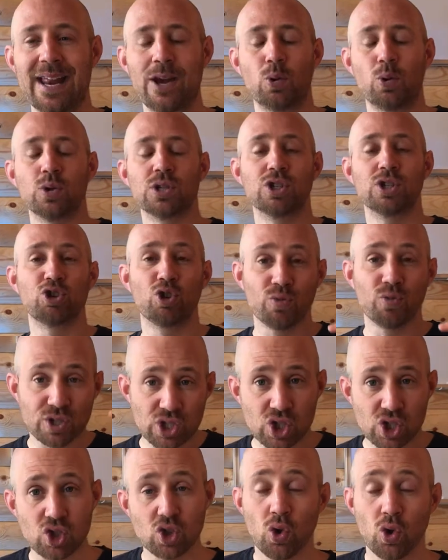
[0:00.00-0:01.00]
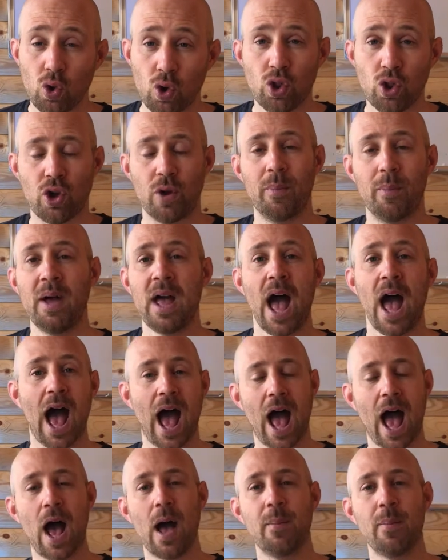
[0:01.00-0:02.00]
order to restore them
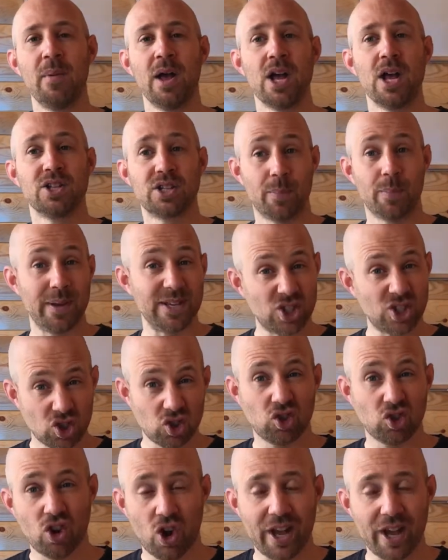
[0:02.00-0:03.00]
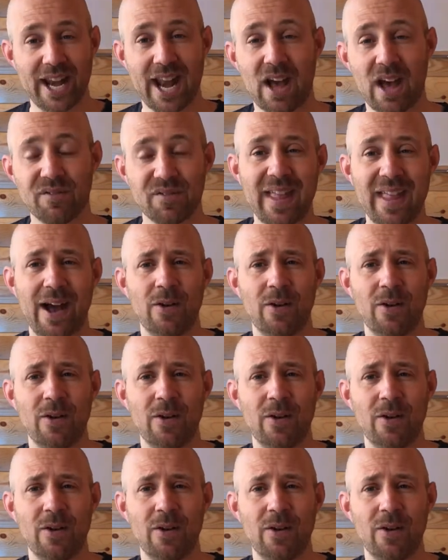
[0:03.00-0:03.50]
to be strong enough.